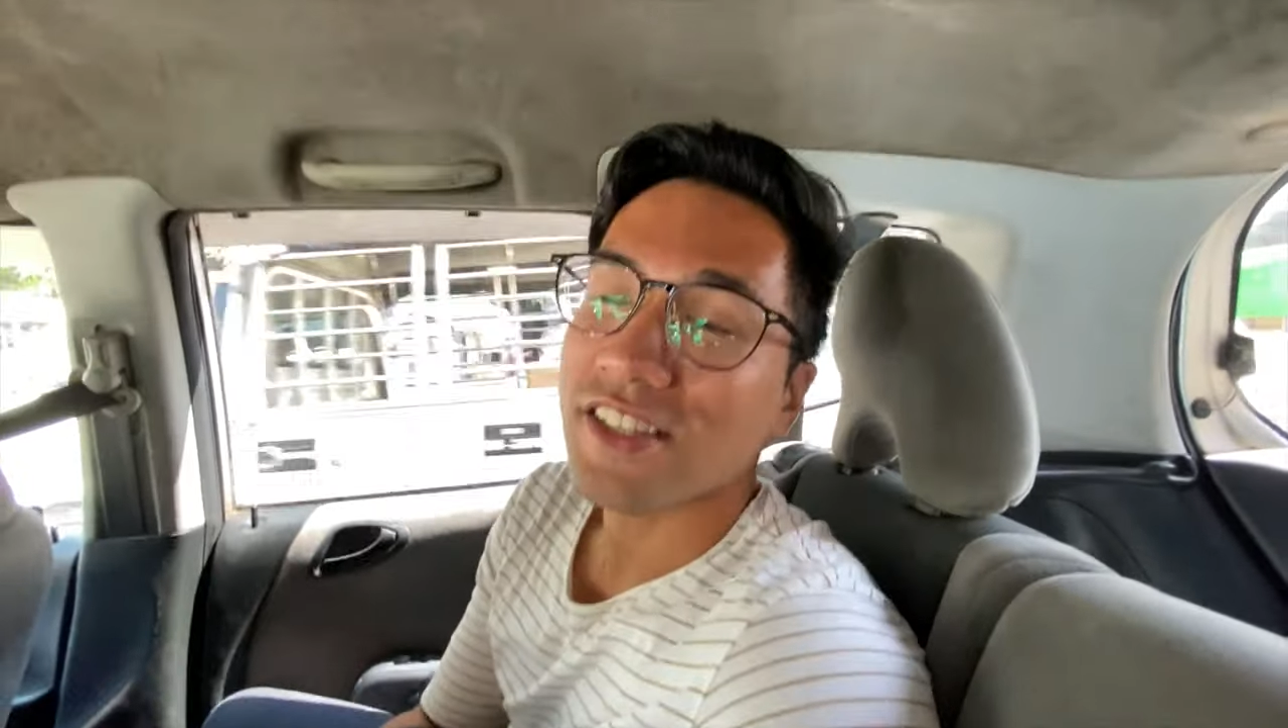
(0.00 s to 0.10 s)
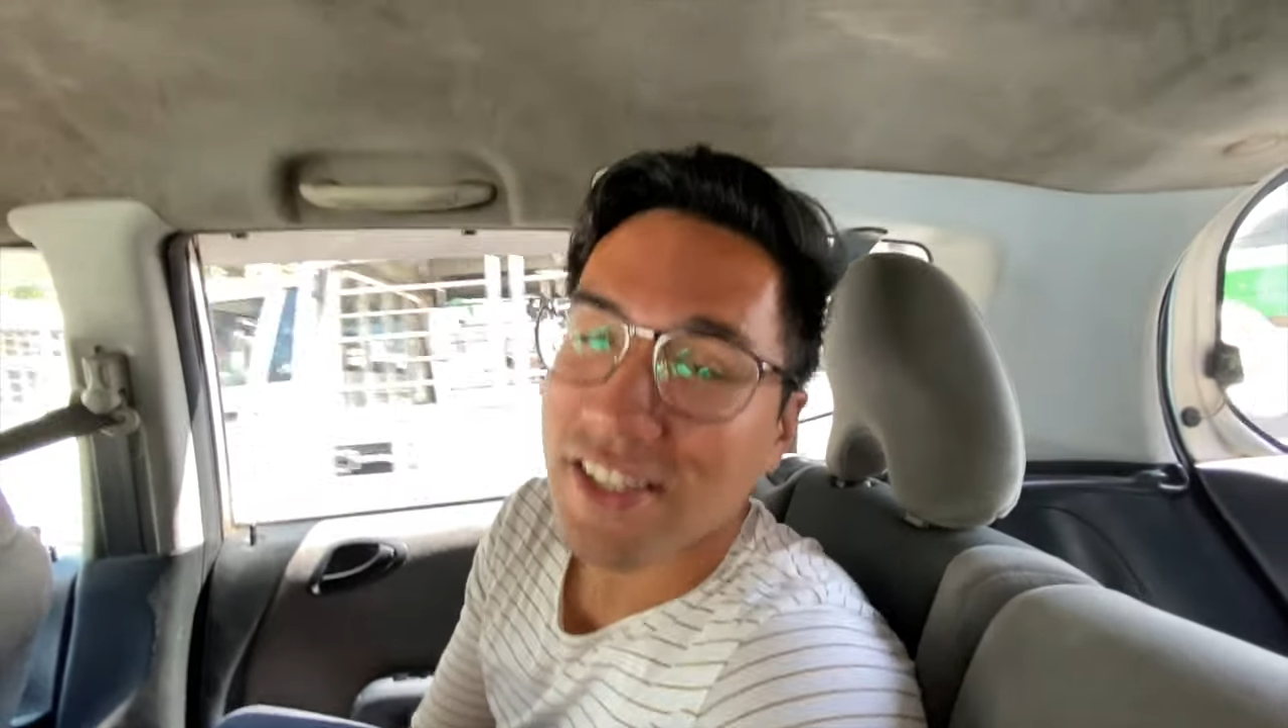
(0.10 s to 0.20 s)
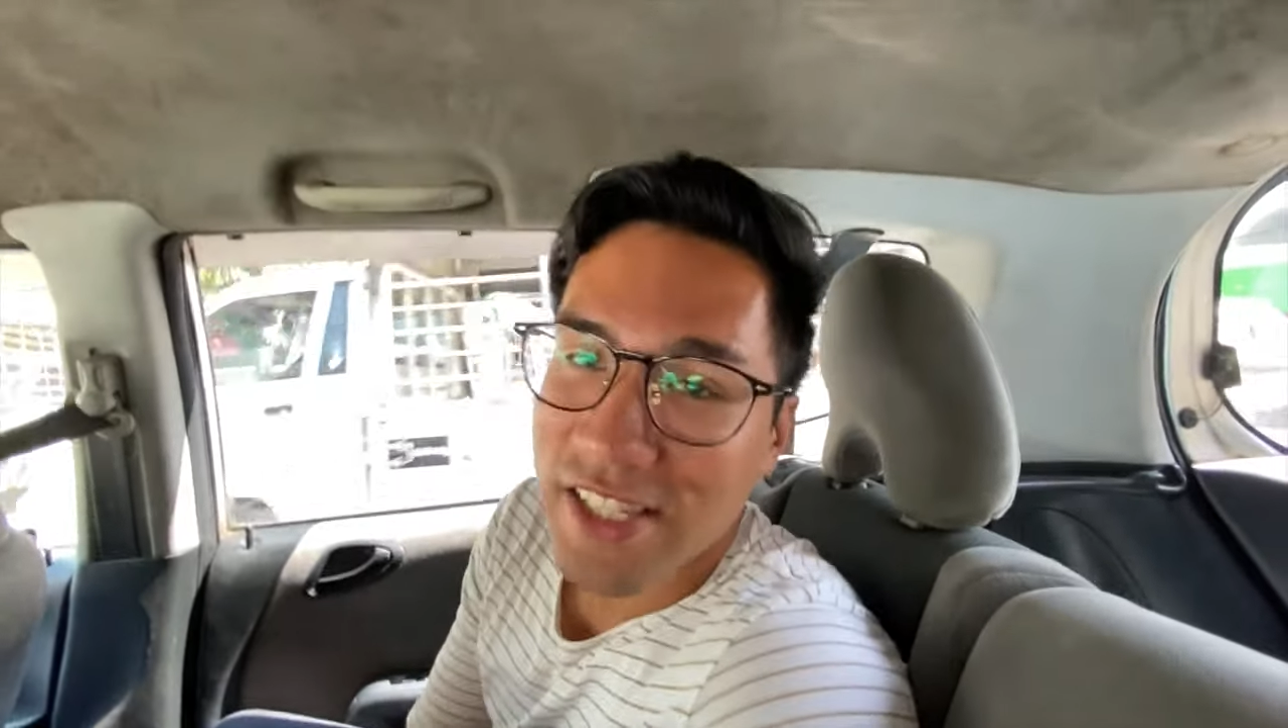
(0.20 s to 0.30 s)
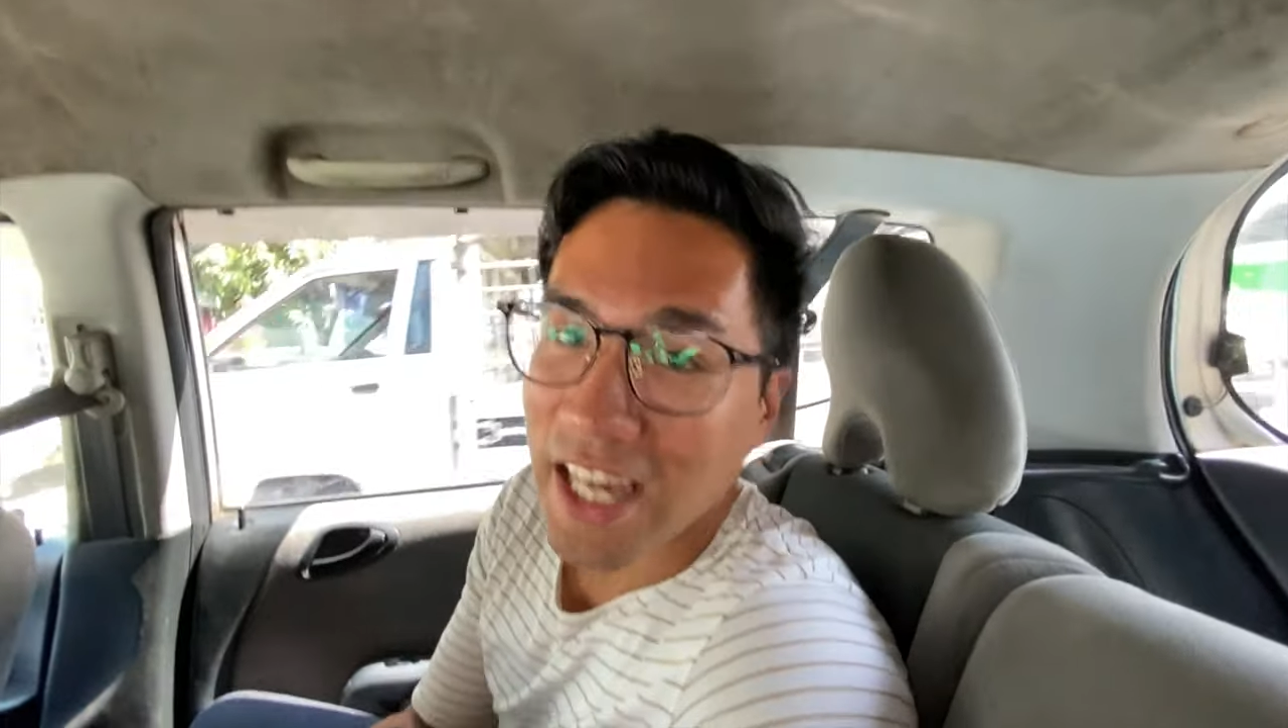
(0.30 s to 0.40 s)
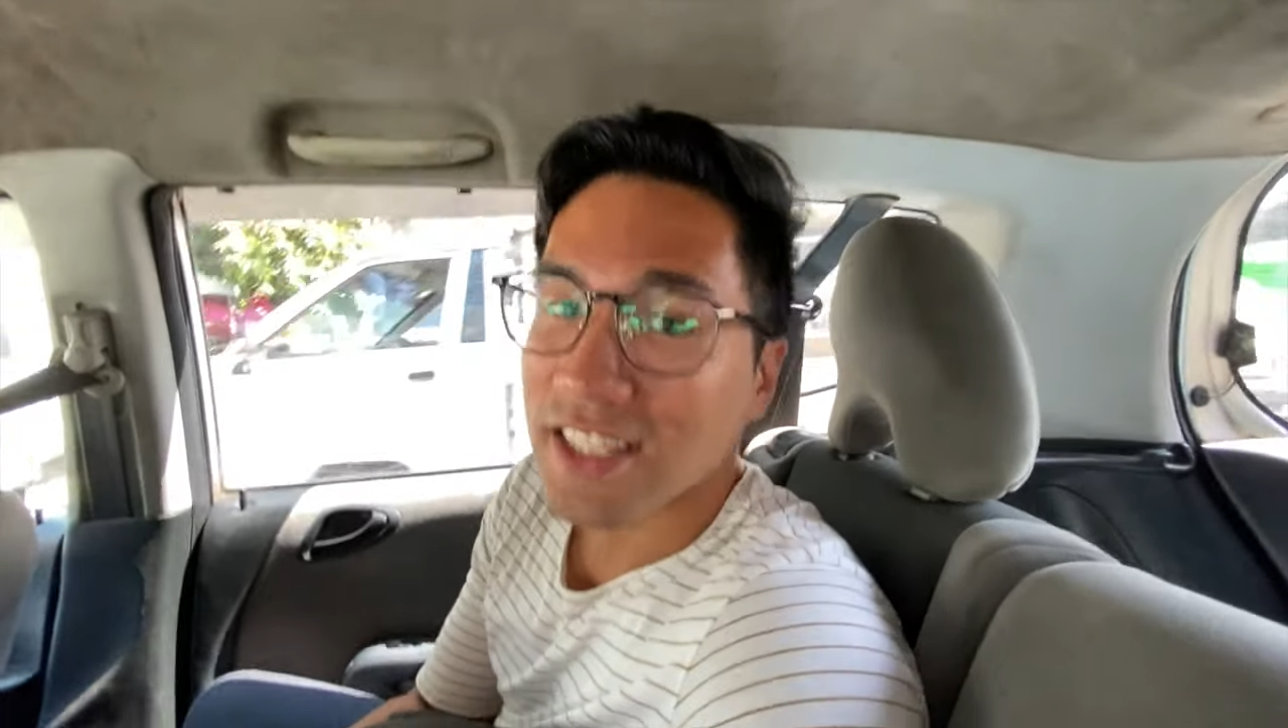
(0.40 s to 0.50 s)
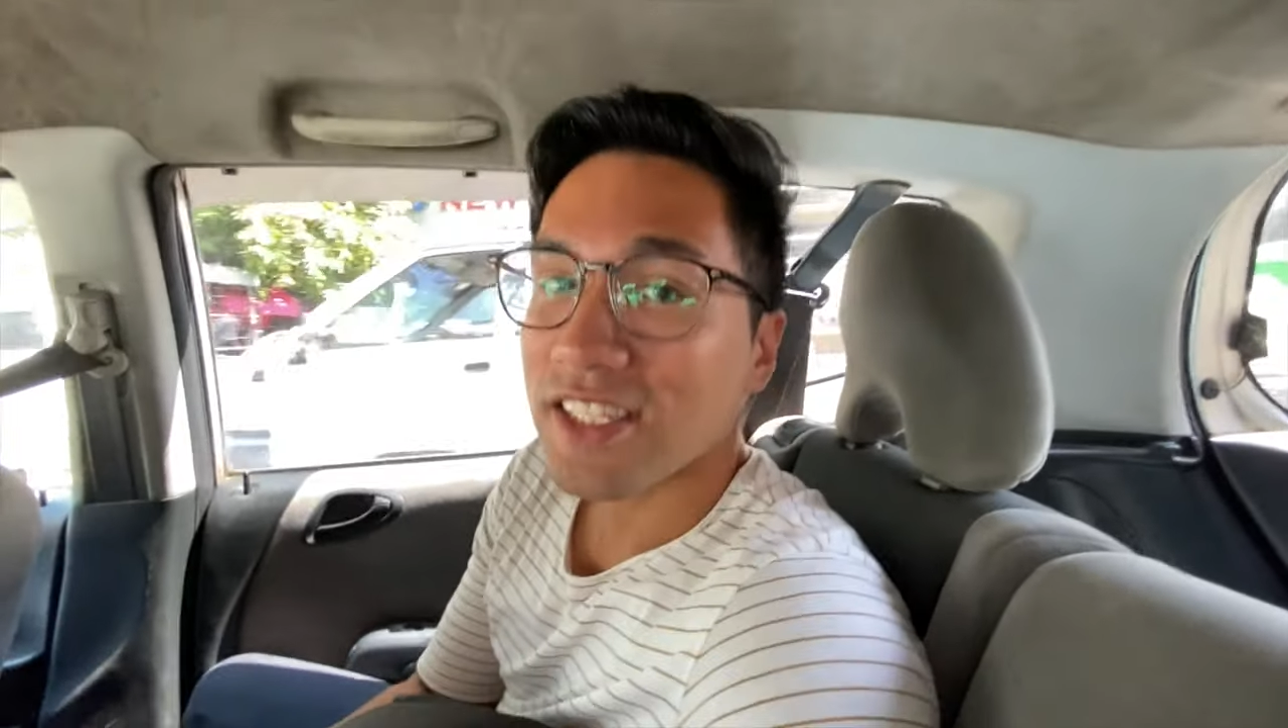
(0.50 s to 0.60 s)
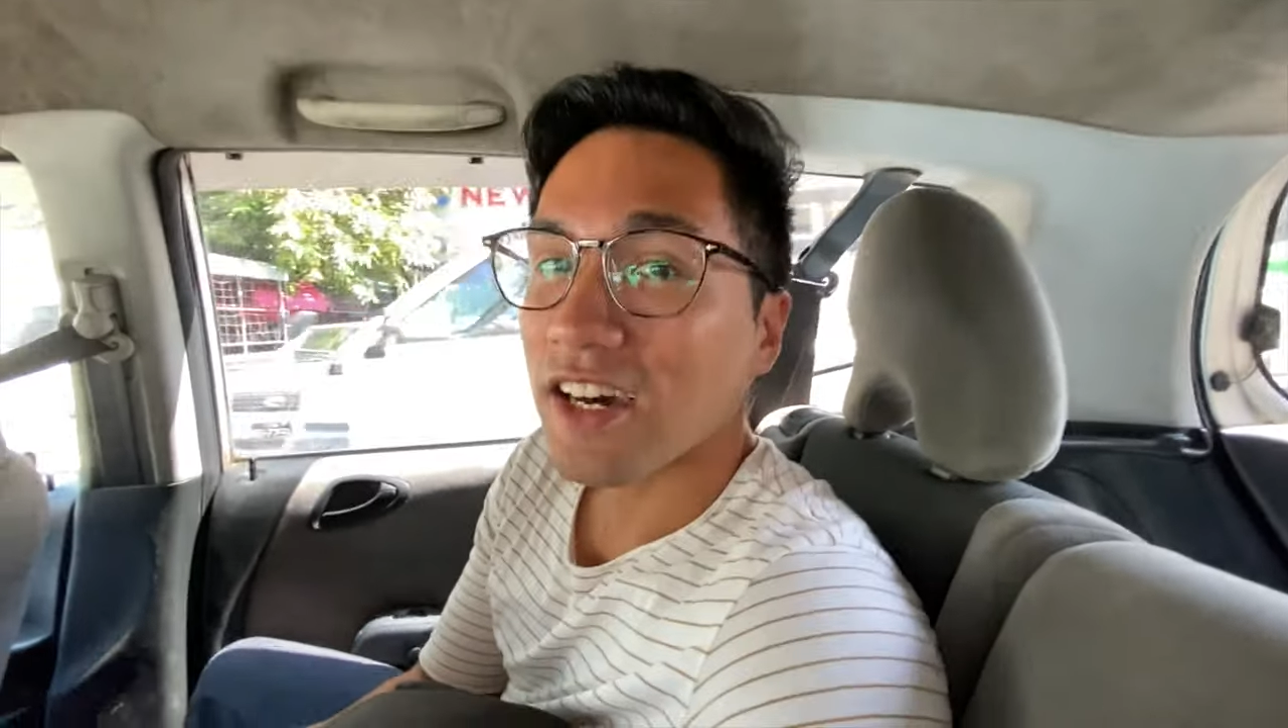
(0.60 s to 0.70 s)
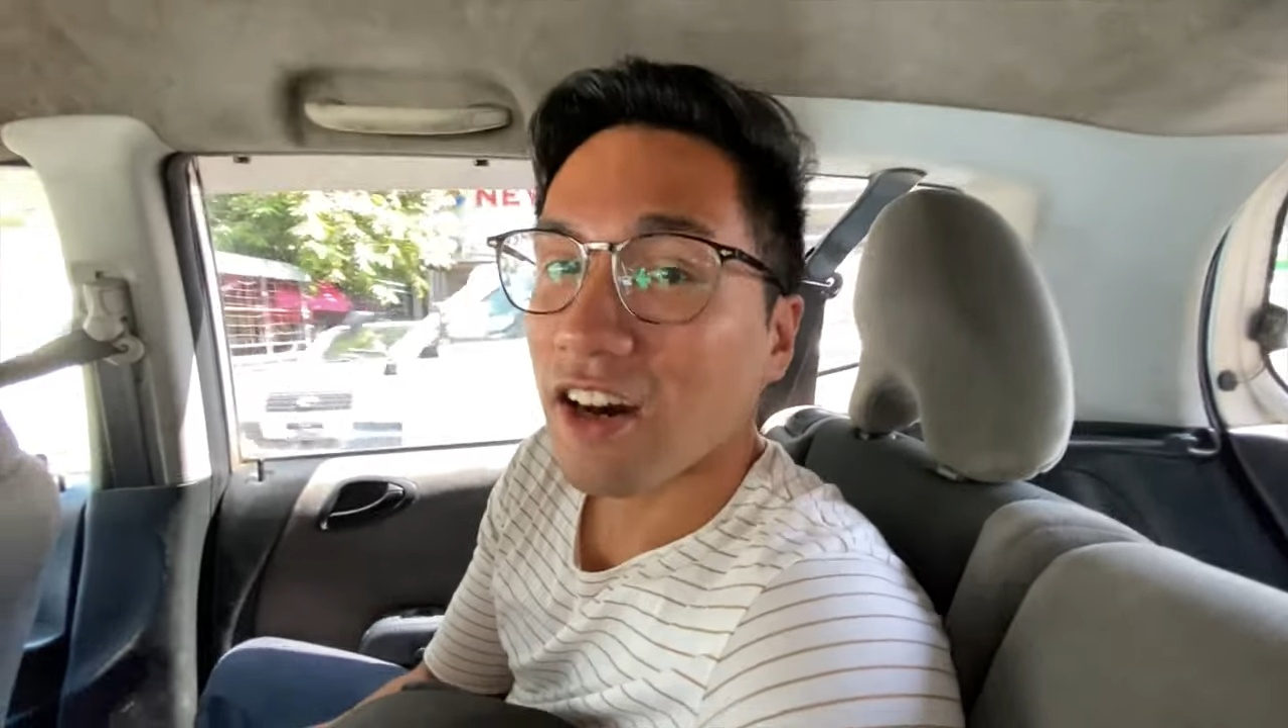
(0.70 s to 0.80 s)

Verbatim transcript: Sat